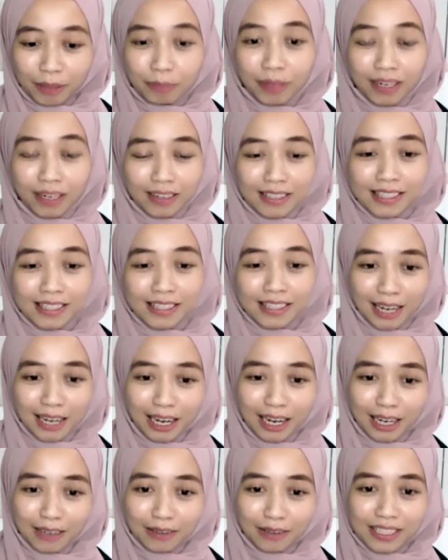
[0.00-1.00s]
parents
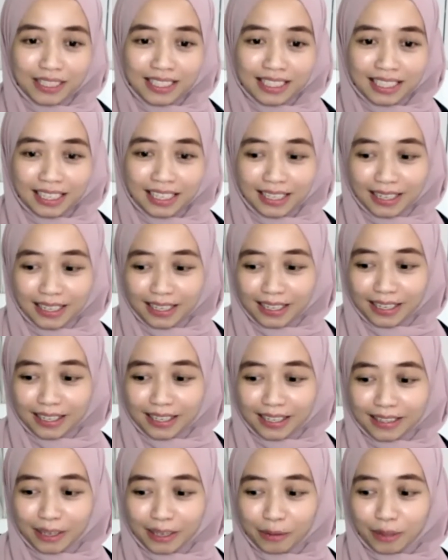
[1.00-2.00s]
accounts,
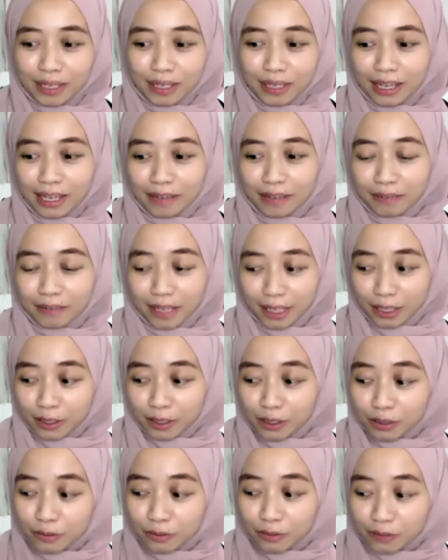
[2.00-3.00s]
they will have like
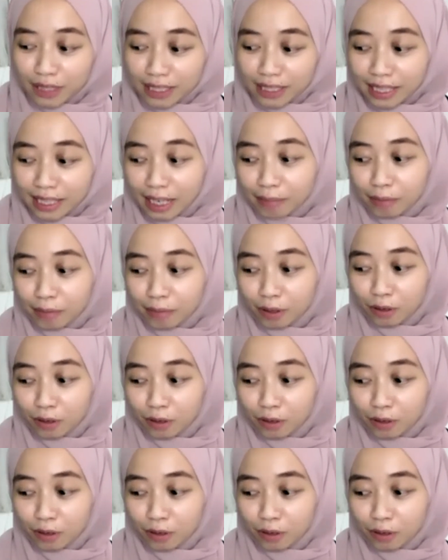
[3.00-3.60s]
a different type